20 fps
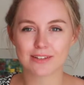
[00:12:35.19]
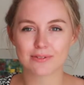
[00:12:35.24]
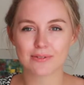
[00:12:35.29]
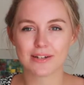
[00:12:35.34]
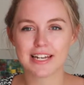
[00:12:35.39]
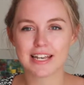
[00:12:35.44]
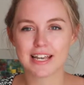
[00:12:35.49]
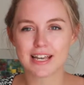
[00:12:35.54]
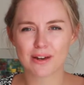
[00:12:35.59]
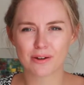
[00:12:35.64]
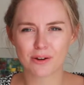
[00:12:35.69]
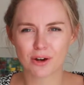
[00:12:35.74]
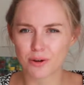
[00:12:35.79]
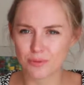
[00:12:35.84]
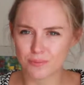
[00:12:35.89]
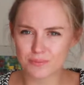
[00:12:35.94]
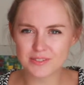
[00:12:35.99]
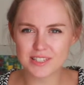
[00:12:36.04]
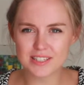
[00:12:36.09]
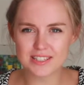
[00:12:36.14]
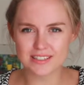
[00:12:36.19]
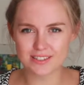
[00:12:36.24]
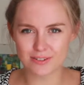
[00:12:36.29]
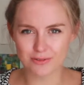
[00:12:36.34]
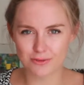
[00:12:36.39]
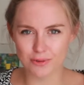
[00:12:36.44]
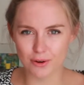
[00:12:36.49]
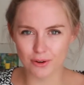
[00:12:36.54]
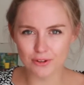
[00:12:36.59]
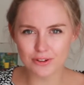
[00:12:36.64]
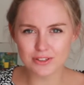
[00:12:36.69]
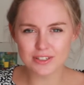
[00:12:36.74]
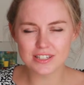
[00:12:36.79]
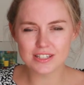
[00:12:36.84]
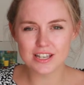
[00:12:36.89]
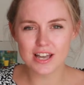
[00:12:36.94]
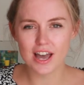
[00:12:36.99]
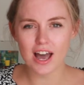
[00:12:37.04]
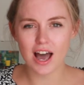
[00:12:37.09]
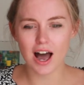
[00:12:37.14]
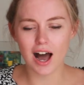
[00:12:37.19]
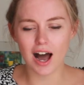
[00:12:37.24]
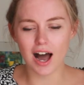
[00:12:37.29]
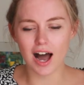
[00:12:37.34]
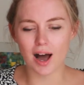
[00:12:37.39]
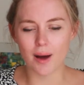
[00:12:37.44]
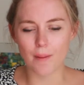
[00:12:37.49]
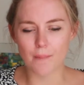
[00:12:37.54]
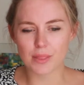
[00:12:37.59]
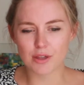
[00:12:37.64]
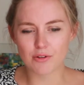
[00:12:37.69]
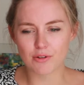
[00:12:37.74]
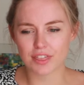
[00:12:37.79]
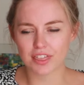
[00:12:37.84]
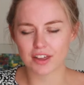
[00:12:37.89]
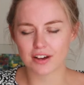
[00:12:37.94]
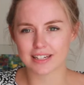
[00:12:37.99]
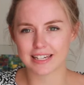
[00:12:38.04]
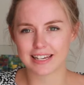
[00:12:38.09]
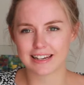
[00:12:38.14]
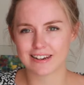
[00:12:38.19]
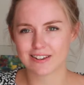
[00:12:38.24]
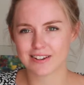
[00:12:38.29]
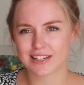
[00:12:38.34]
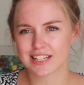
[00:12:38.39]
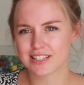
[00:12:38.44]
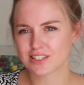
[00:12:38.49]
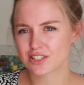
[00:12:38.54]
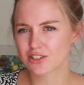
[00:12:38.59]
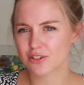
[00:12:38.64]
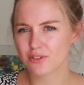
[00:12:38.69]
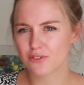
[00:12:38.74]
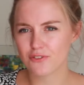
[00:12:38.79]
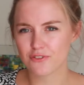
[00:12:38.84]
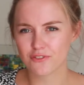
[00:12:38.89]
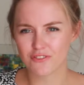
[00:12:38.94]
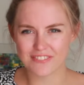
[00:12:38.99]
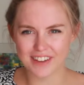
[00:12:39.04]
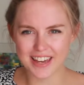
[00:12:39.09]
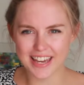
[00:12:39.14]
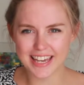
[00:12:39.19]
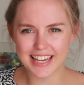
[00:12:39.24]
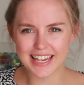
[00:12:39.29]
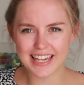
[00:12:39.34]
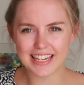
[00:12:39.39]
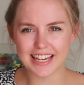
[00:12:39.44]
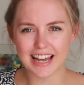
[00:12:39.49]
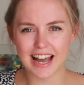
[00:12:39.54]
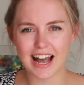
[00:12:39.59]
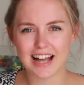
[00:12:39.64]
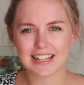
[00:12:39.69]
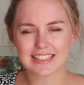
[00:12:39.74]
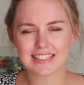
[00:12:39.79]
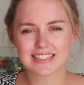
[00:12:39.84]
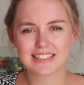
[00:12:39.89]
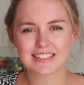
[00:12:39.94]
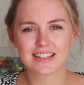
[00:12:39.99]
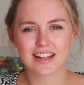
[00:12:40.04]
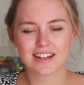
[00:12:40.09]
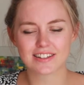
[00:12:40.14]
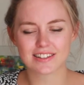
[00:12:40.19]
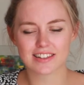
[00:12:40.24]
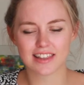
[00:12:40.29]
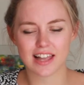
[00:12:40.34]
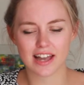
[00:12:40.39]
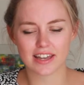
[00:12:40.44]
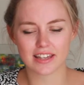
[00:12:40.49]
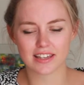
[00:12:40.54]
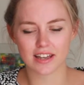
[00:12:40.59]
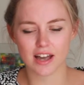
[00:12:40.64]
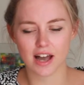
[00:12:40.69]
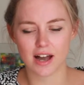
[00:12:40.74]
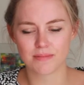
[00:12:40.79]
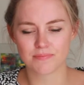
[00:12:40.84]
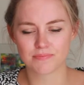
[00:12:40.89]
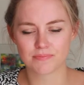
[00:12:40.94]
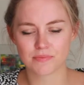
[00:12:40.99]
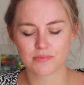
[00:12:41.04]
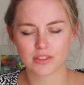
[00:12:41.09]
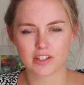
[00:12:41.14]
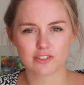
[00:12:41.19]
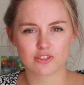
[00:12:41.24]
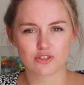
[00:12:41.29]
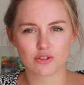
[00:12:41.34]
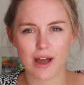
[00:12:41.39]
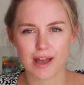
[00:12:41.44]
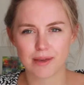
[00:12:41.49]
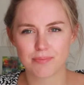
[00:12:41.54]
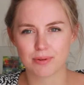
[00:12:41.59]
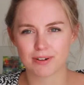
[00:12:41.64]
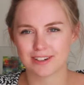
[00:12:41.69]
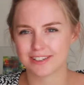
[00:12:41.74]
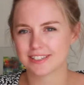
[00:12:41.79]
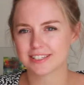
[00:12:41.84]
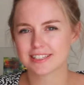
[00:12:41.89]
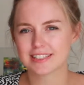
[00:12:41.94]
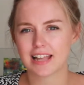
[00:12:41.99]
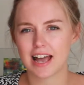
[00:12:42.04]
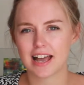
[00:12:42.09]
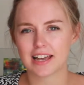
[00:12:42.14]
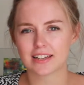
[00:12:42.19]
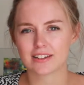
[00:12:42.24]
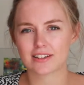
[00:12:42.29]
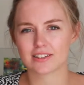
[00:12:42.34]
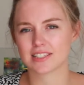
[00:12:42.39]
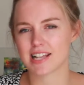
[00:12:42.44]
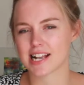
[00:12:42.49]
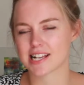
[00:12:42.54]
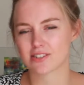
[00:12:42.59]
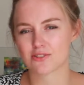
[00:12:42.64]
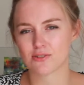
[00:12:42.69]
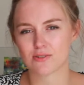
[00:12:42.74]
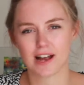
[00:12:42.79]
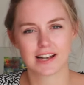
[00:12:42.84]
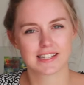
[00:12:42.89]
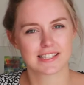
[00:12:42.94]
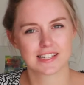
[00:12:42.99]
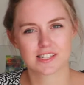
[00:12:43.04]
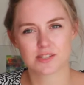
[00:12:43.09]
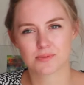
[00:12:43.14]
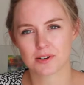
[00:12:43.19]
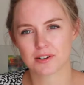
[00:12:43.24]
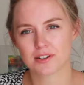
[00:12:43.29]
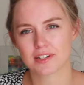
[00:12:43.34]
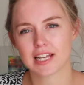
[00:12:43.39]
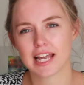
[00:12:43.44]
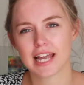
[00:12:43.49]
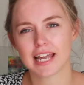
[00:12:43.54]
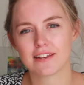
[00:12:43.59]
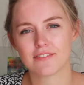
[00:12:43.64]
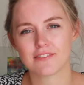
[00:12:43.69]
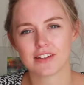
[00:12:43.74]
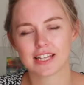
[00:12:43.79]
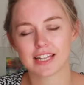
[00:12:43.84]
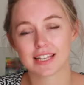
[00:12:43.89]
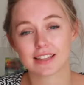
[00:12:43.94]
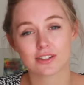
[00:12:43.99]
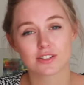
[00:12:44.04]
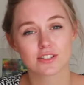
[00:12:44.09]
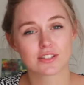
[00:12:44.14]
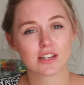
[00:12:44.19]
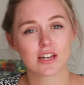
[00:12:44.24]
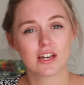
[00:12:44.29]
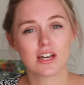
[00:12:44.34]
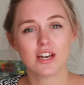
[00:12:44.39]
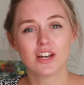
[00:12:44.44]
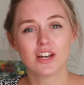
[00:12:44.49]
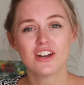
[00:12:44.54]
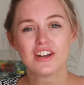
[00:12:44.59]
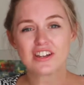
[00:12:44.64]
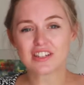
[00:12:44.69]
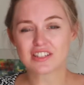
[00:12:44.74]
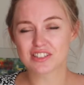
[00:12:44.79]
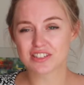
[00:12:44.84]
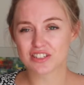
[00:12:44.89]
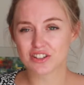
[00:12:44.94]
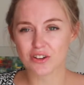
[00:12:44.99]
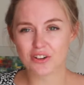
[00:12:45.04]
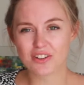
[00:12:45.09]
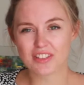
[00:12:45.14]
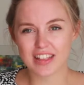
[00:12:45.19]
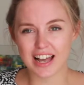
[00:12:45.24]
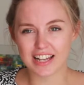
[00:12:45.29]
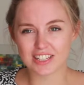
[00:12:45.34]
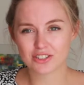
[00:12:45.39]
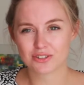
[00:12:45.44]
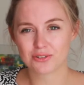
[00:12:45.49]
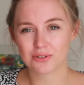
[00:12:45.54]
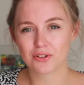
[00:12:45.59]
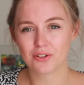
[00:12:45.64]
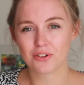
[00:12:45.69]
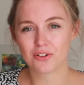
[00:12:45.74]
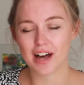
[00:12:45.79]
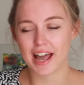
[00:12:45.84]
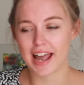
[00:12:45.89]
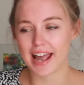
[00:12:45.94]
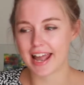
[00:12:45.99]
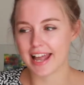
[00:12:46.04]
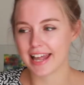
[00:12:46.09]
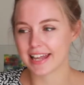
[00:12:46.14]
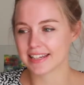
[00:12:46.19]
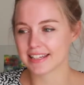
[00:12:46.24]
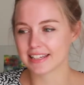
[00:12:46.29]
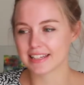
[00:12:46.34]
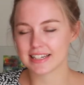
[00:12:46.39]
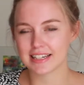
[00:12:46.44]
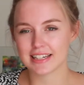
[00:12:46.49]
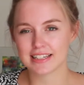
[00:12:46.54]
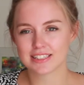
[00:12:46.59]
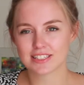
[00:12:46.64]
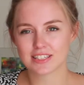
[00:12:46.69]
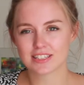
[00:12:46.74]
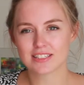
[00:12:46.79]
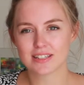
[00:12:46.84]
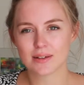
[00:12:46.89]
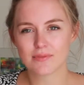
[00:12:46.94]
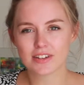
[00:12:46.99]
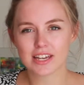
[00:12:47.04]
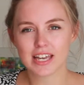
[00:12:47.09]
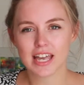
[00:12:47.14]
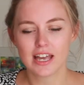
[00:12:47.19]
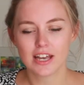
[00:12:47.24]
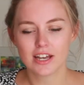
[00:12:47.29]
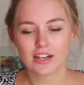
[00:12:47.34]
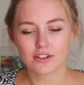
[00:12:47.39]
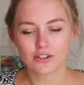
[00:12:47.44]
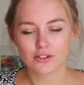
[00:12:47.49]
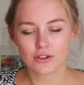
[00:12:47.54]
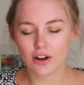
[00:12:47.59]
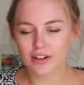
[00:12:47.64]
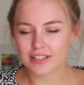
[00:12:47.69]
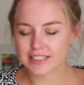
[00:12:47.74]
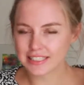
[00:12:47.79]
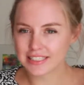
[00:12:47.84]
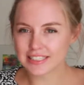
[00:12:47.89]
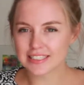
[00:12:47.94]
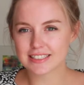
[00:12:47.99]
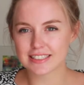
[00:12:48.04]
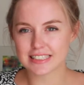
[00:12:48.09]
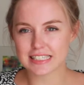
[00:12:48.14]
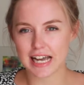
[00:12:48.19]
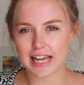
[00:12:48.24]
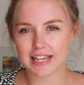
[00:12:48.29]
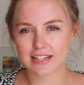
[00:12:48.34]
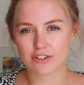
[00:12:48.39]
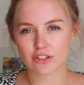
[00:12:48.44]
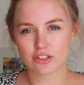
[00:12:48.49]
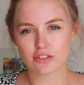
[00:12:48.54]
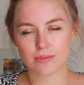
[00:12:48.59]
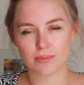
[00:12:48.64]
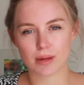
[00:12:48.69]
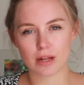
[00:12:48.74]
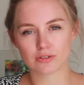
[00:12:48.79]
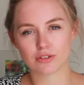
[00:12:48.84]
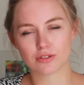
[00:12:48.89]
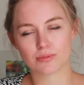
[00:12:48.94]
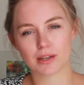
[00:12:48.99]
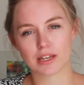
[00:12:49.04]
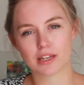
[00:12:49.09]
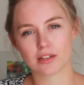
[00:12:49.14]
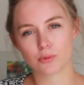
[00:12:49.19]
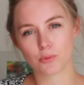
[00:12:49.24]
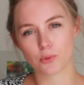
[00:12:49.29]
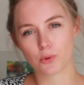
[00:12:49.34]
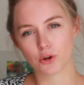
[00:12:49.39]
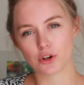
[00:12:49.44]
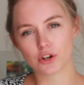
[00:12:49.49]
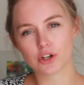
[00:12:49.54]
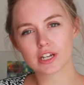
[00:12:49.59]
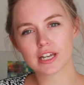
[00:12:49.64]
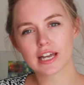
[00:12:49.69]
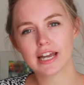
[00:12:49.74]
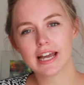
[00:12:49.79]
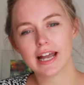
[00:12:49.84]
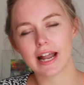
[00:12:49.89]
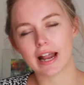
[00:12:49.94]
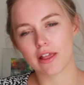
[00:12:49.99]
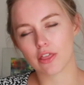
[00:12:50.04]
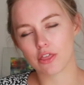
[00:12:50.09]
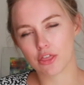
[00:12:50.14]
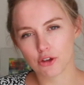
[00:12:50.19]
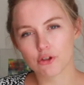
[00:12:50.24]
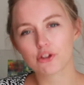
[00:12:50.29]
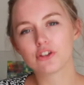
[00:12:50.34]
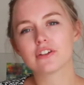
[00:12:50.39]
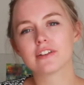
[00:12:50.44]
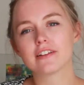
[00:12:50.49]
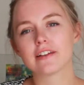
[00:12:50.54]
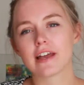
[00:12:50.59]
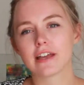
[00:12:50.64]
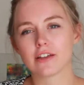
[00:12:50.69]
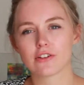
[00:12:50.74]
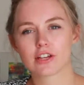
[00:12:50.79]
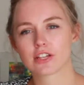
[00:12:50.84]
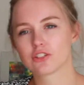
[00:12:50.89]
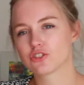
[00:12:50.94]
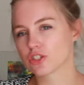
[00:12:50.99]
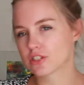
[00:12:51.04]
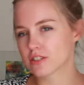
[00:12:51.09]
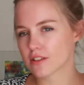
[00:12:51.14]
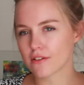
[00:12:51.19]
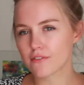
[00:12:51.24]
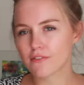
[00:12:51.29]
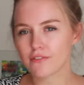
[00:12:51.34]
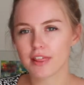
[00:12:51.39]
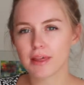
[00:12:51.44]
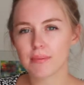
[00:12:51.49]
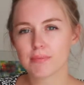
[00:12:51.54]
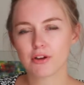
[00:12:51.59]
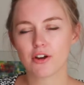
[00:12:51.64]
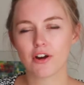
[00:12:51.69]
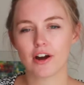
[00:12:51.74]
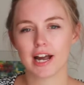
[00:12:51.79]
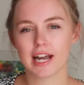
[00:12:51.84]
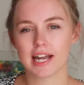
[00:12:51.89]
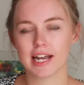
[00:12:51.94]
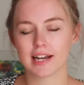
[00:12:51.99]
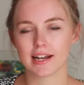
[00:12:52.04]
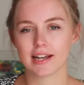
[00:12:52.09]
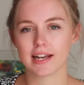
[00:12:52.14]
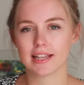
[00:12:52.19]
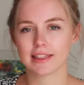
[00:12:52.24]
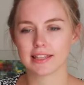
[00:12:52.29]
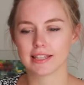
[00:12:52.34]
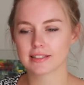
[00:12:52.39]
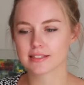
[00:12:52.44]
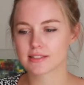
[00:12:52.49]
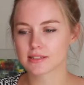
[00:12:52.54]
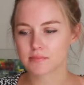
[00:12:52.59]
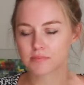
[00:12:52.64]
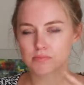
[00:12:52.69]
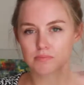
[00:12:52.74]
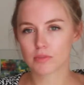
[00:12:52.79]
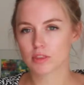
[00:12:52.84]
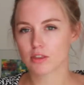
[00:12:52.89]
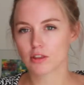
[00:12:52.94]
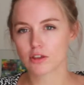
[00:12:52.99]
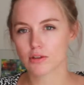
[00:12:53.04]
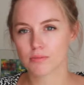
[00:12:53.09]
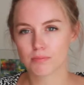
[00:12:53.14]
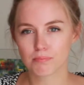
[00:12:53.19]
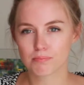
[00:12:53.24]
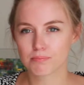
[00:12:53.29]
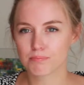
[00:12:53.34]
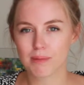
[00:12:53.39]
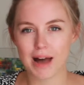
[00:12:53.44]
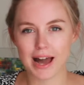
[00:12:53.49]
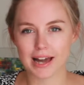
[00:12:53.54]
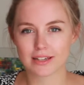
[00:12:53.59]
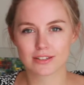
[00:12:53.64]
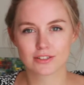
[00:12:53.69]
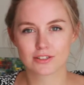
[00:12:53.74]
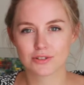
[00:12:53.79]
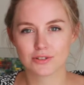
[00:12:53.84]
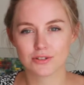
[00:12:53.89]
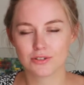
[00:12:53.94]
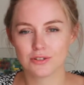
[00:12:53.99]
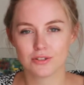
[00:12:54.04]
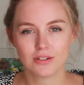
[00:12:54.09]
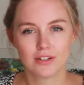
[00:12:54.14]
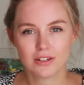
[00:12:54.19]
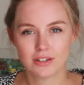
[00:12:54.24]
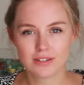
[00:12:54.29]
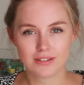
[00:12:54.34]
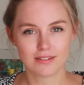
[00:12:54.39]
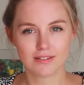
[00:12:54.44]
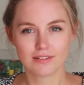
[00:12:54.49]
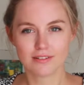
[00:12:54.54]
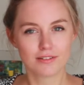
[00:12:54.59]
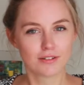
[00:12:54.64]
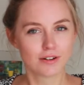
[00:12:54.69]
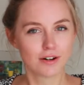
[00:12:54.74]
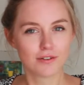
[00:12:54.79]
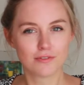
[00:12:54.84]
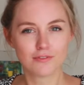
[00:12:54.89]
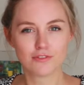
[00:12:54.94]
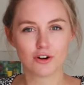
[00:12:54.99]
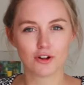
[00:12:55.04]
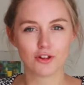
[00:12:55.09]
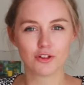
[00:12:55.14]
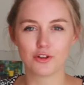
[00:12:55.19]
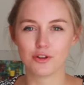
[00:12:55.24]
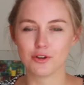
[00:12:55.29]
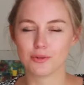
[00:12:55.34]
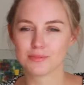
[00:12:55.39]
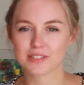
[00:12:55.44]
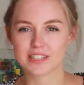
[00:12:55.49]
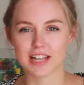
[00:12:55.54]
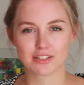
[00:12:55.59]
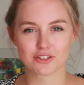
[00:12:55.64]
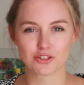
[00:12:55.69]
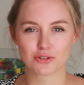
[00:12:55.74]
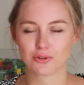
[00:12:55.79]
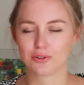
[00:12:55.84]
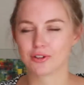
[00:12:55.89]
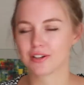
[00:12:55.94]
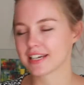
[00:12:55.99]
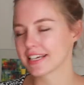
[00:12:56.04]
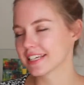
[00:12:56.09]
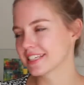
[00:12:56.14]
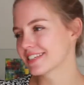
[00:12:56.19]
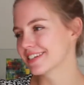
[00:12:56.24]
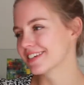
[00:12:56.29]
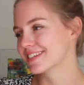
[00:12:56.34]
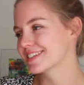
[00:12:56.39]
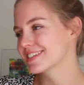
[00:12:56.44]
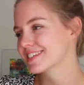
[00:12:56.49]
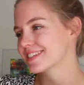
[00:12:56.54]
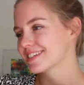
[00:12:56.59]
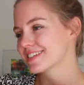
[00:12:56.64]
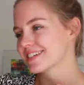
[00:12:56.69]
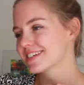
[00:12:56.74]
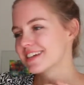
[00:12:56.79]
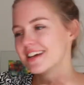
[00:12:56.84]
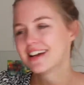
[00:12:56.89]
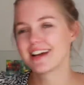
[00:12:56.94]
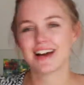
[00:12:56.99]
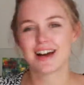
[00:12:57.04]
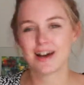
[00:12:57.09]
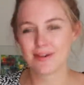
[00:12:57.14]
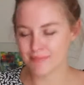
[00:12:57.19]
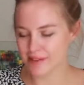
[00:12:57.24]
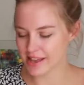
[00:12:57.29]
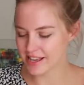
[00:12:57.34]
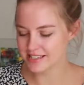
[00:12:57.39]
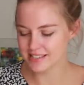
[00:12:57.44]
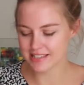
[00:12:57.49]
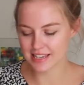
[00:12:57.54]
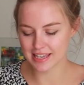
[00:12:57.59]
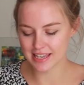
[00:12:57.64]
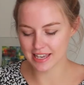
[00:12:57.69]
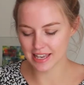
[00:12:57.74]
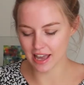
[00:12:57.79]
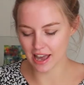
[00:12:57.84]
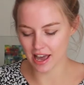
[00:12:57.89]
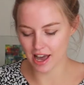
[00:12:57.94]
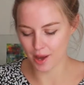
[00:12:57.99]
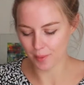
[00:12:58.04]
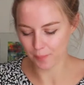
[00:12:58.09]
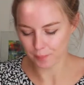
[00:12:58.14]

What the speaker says: It really humps the roots without it looking too fake, as it's not like a dry product like texturizing spray or anything. It looks so natural, and it's just something you only need the tiniest amount to make it work, and through the day you can just flip your hair and it's back to volume central. It's just amazing.